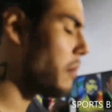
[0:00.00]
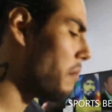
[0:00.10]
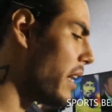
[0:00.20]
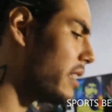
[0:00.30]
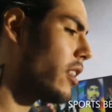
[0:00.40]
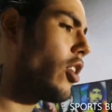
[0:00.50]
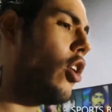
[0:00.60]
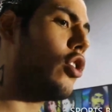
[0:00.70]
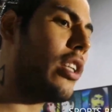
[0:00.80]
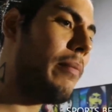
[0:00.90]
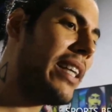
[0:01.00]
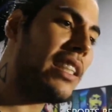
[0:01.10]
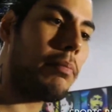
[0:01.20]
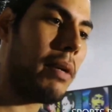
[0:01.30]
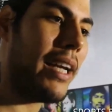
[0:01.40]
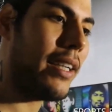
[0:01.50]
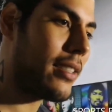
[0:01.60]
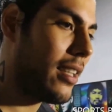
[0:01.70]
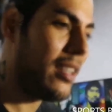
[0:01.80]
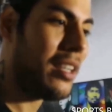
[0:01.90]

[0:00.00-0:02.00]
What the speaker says: amazing coach, amazing players.